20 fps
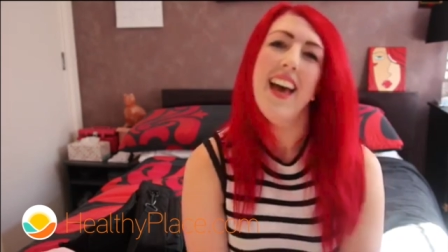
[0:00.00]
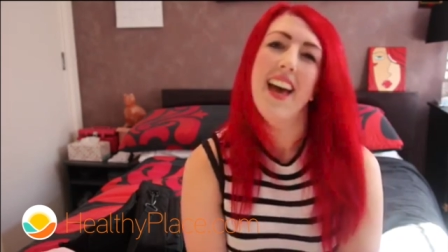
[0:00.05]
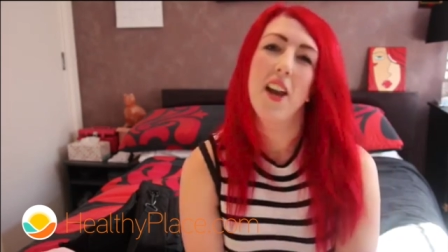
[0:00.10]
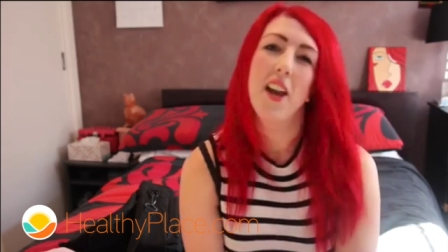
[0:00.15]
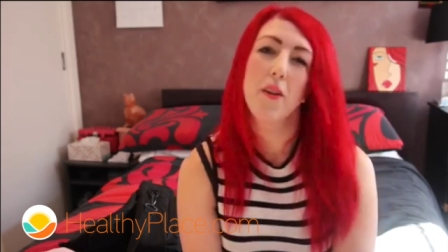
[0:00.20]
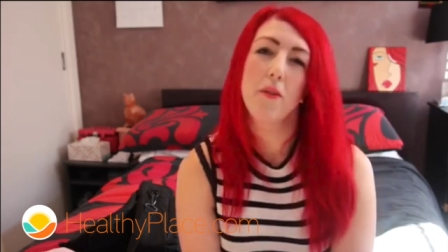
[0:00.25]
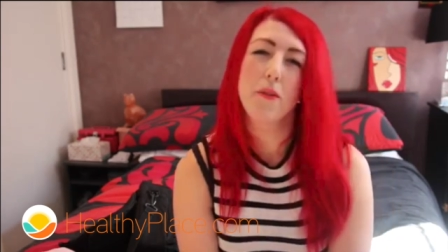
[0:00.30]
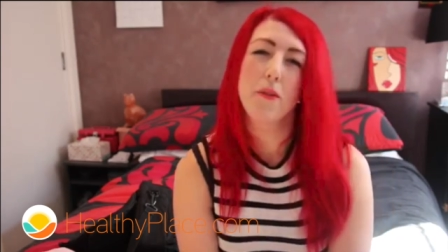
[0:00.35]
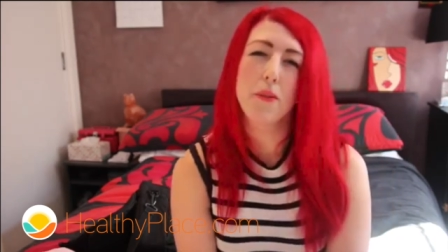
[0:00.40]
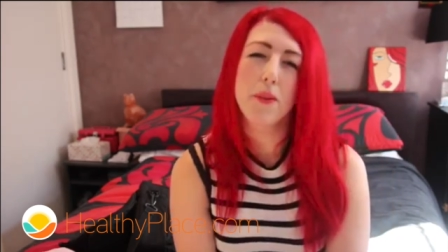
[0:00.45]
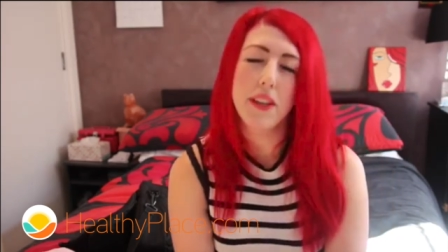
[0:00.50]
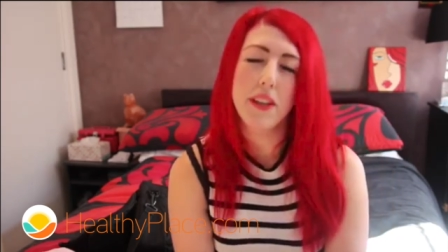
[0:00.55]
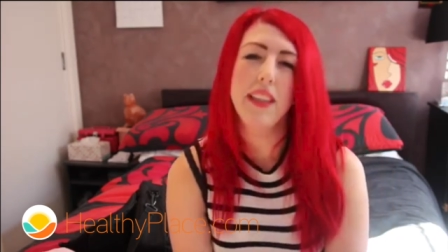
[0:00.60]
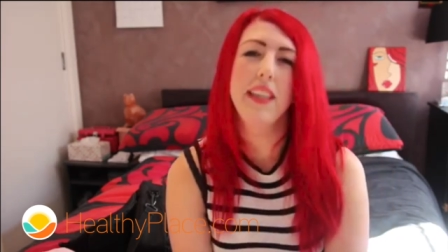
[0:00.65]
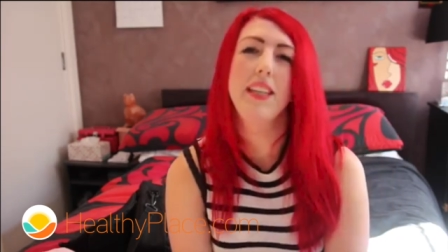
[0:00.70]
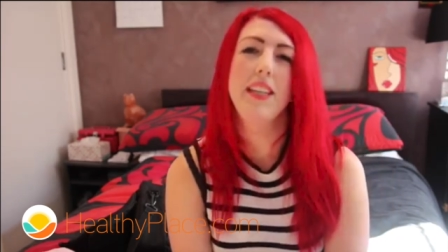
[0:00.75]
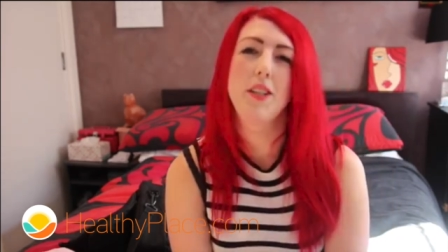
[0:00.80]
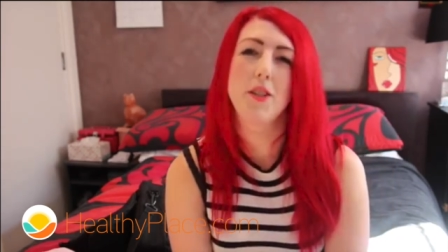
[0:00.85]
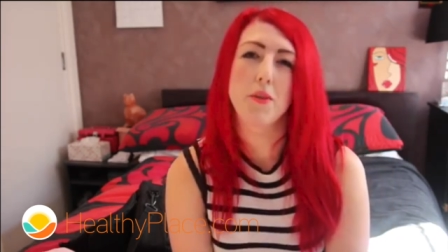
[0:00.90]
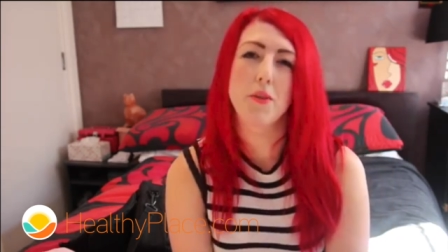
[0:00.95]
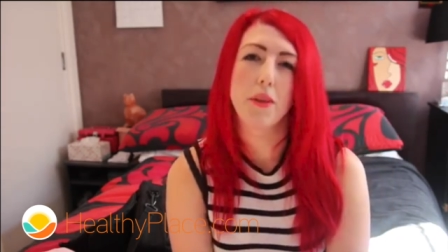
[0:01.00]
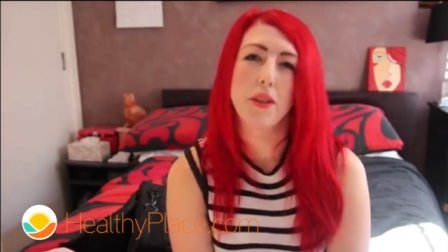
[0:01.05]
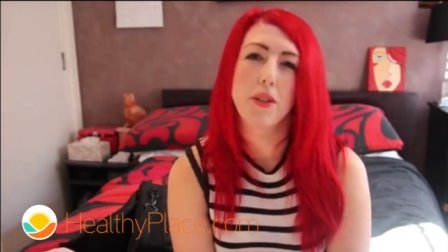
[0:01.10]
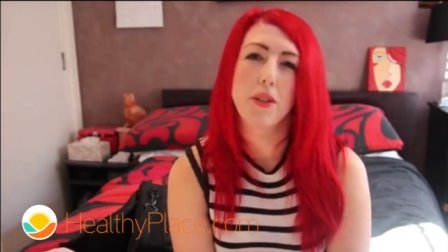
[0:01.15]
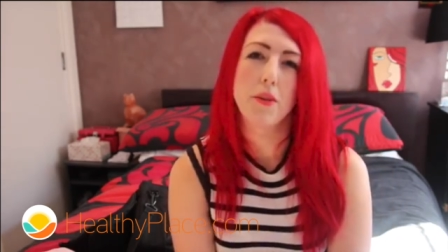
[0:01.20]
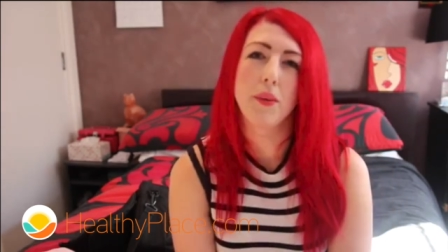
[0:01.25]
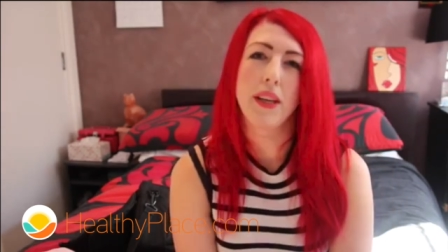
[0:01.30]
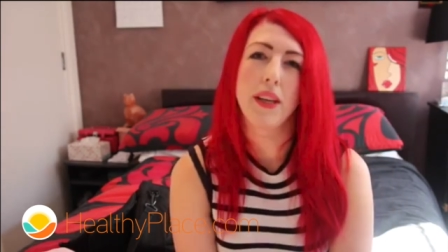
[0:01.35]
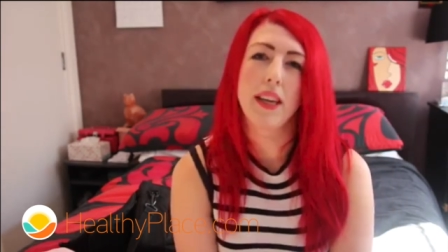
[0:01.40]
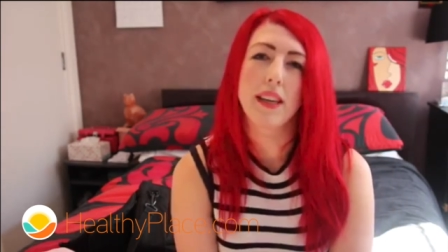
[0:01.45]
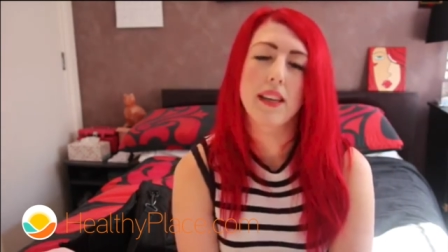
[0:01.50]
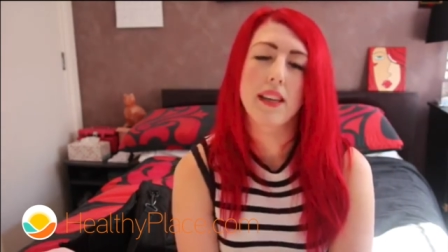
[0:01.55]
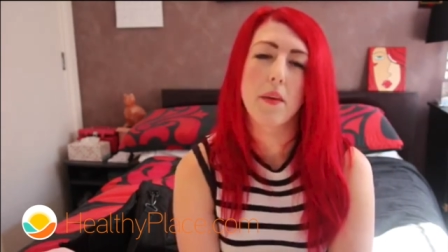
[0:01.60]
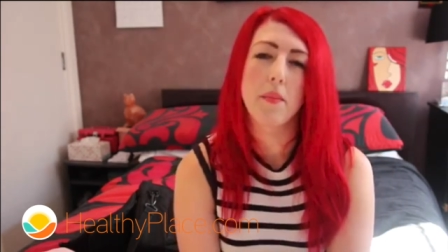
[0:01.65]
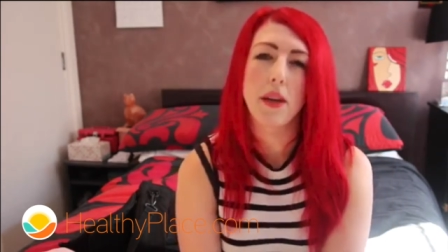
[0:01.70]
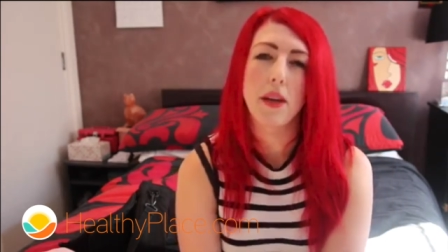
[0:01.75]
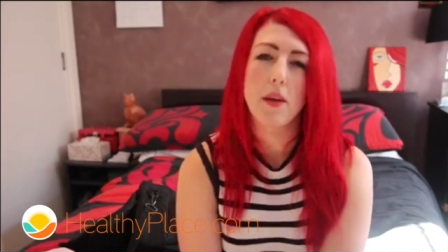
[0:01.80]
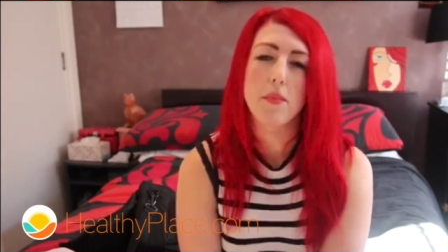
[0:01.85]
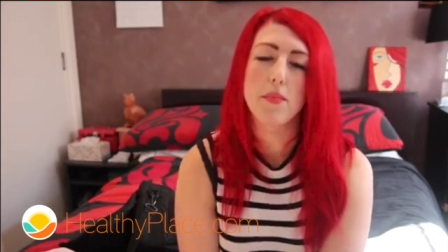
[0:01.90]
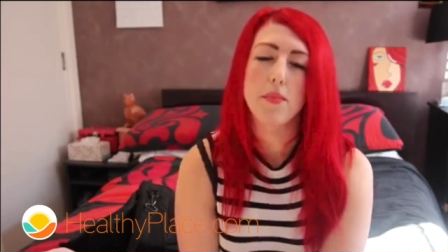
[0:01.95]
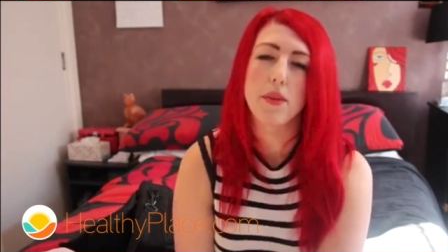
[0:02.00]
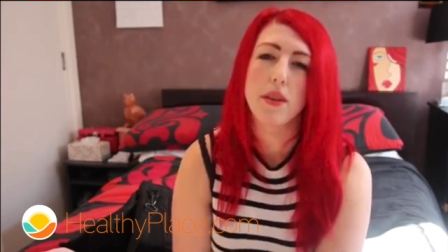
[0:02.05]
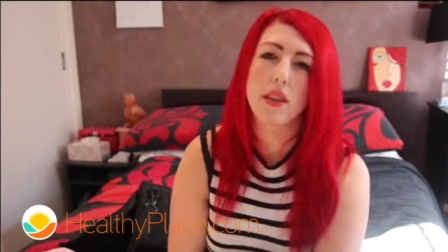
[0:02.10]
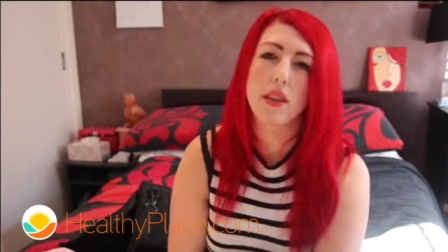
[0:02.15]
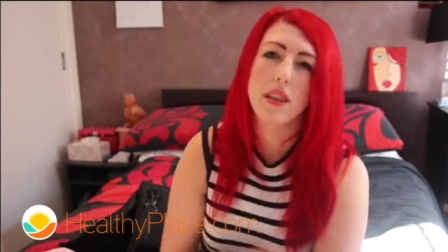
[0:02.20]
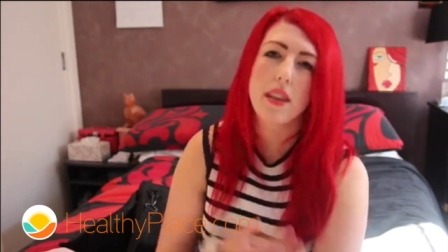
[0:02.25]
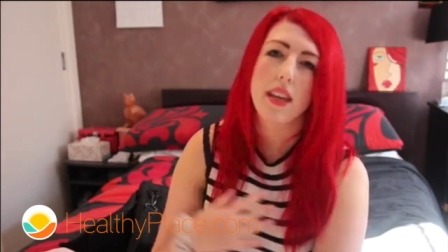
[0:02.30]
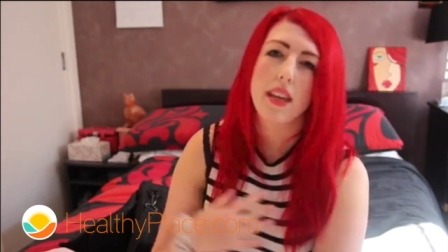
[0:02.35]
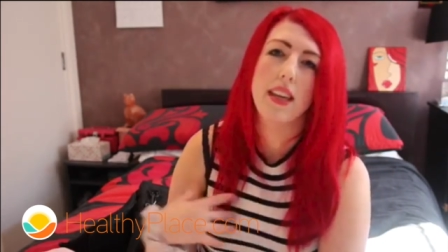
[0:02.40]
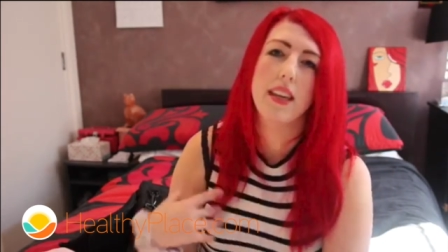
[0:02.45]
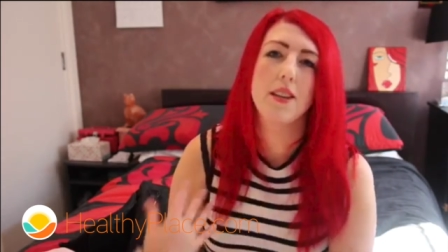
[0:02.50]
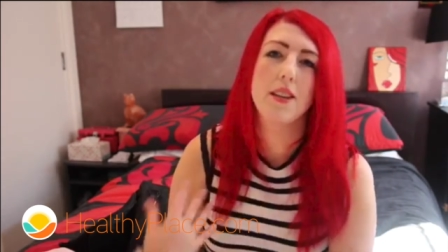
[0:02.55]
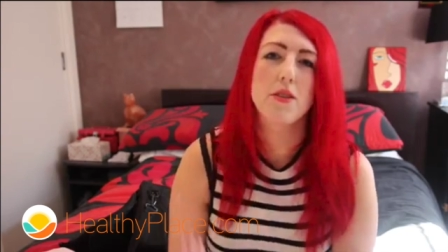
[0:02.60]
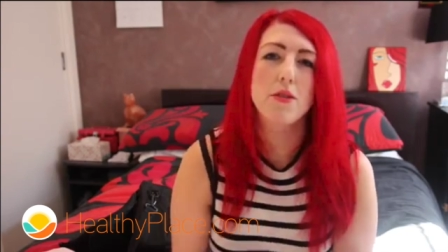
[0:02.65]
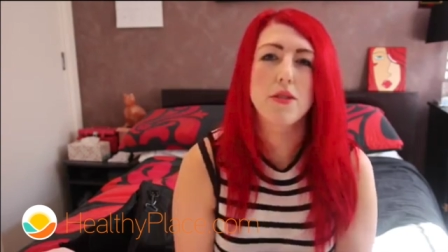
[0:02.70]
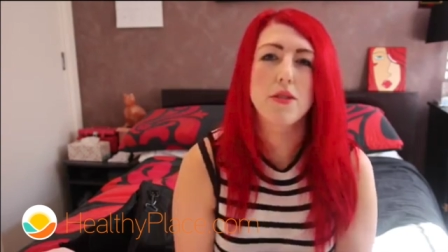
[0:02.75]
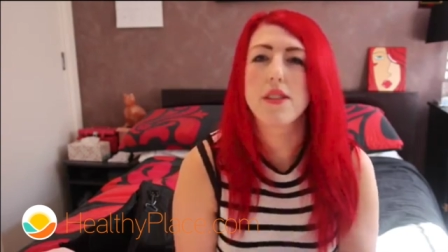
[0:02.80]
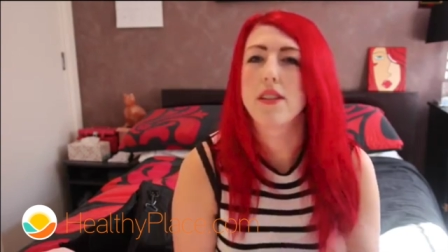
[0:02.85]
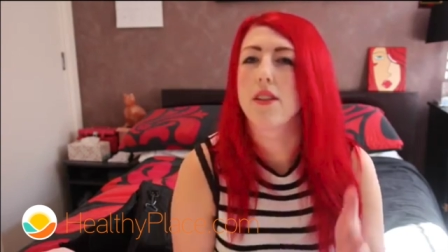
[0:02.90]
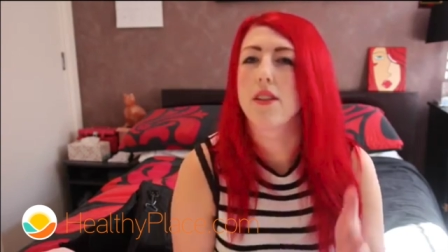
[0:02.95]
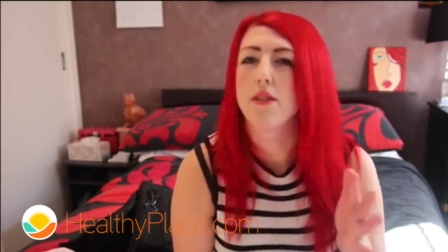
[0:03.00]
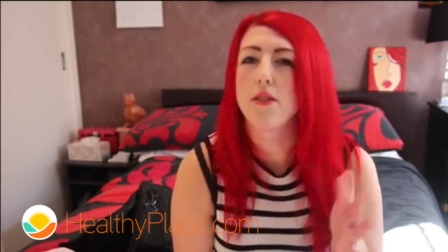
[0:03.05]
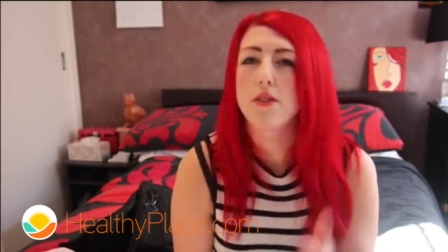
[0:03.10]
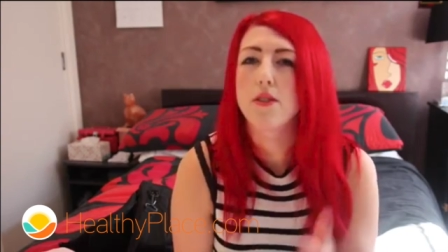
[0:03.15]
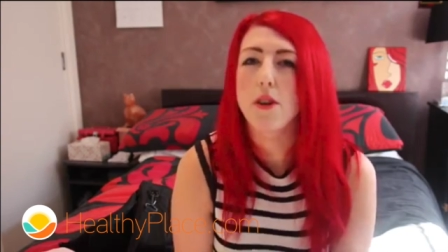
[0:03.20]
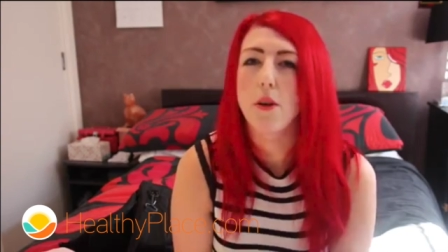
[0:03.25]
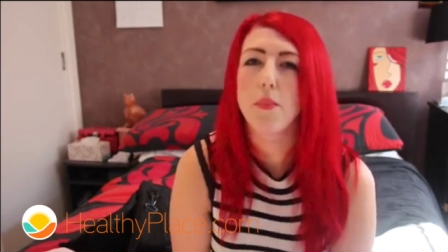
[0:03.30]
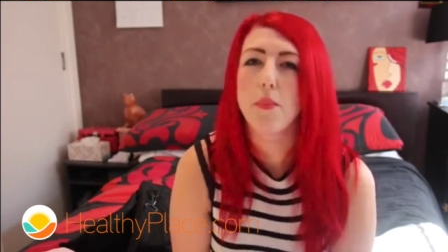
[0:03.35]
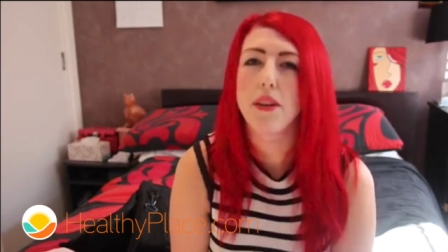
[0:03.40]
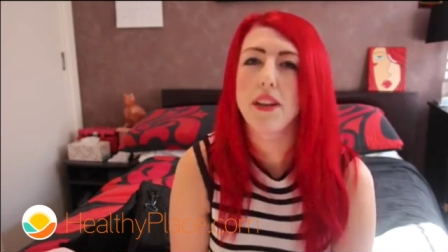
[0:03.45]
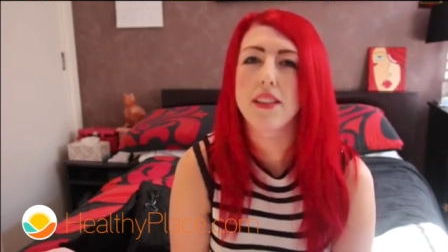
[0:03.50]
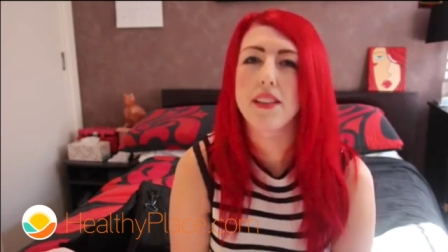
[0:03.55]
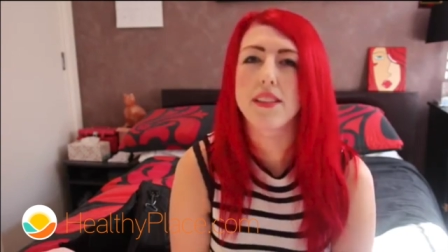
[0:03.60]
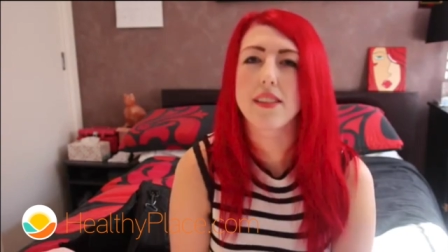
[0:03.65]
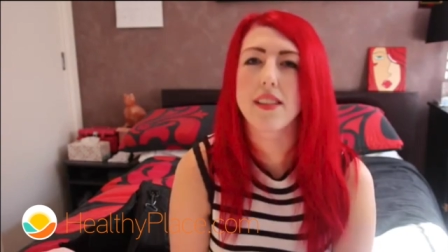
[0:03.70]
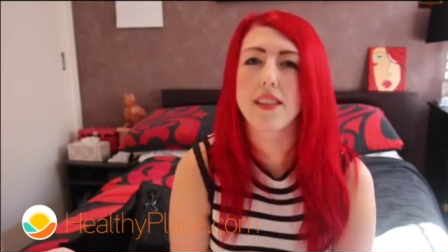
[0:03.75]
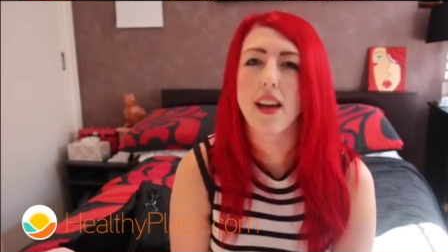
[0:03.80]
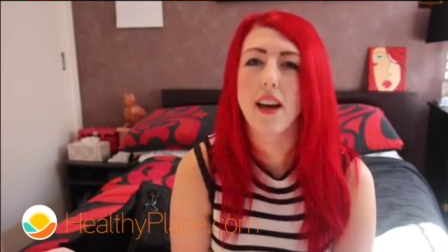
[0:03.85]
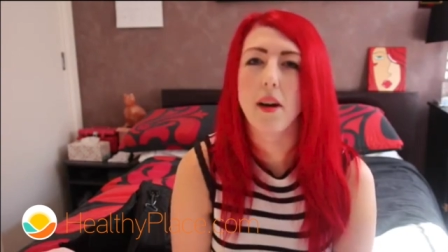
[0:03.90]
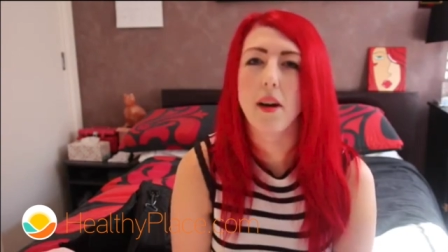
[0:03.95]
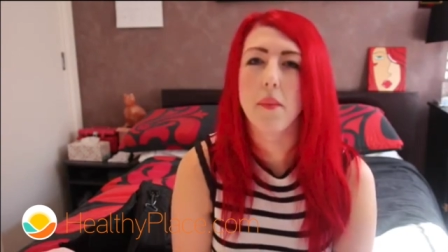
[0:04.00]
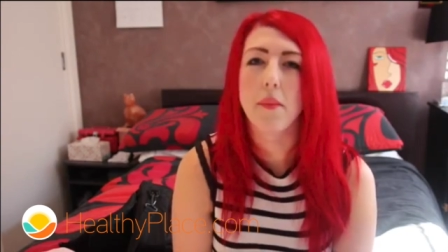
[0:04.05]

and I've really enjoyed doing it, coming up with like interesting new topics